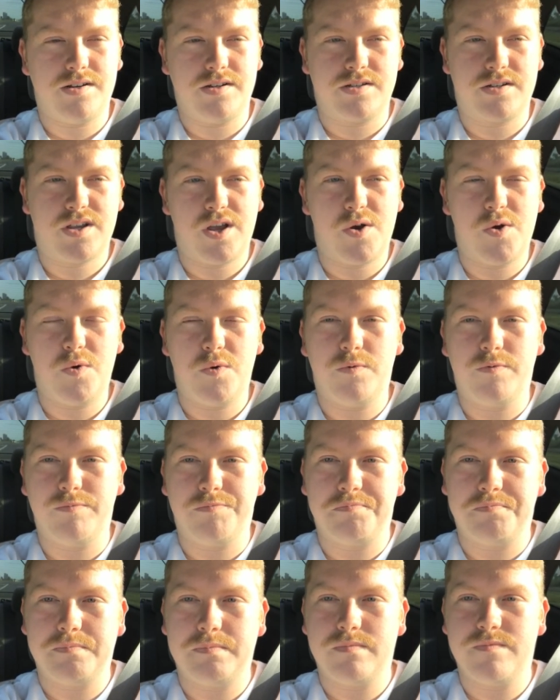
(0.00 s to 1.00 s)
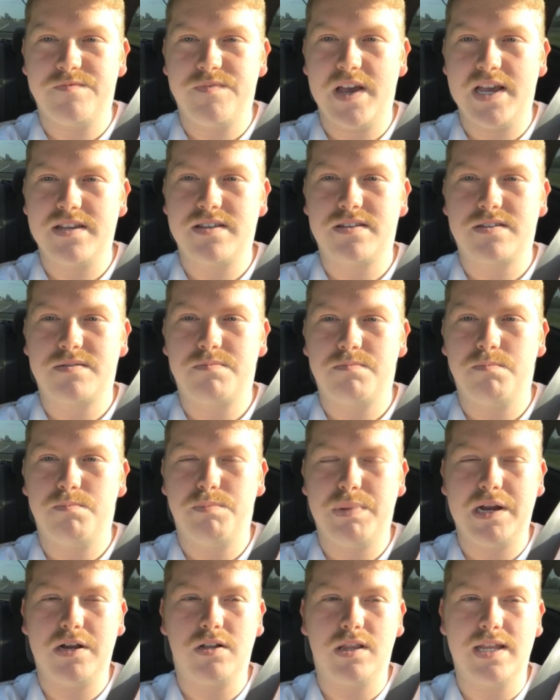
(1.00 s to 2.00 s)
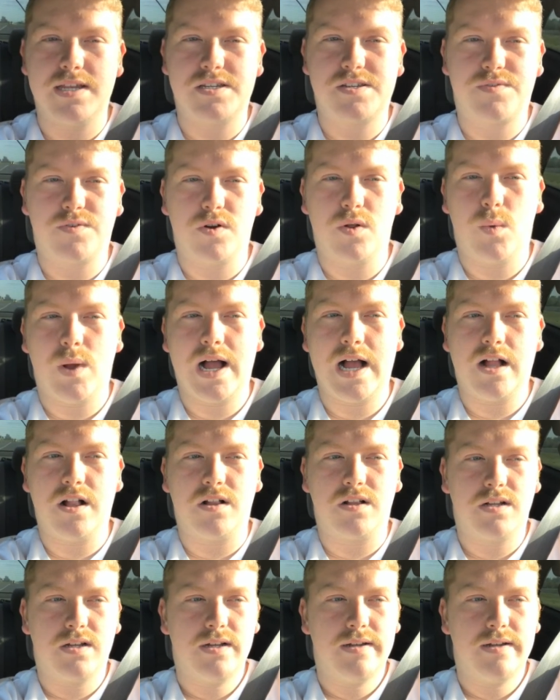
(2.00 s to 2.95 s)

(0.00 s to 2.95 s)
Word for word: just go face beardless for a while.